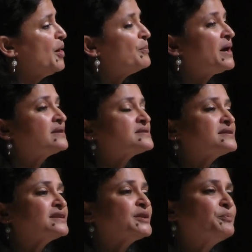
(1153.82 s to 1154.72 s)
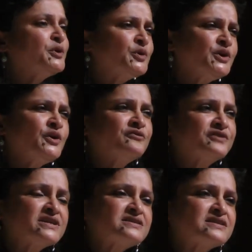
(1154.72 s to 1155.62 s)
But the beauty of
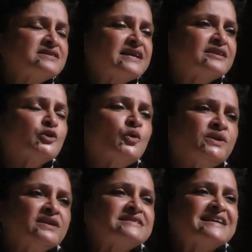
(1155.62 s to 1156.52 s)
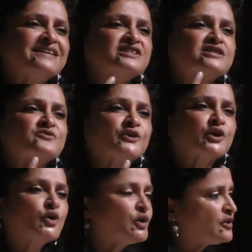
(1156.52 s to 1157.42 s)
this is that though they say this is for the
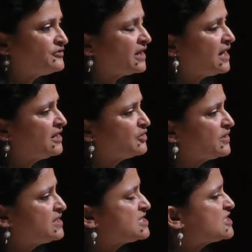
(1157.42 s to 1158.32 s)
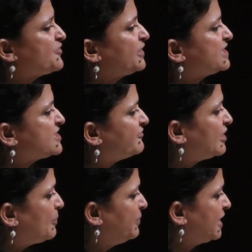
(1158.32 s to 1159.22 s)
good of the country, this is for the
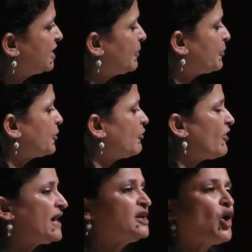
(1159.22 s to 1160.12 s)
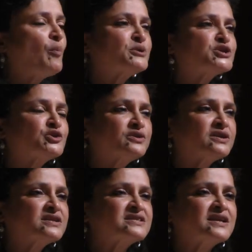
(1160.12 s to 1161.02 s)
development, they're providing
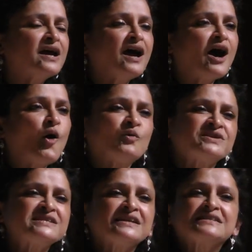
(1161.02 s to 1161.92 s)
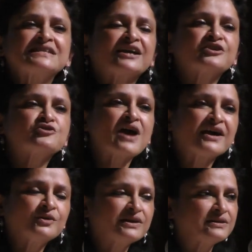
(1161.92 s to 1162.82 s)
opportunities, I always think it's like a
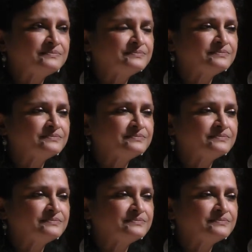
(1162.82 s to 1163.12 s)
Dracula.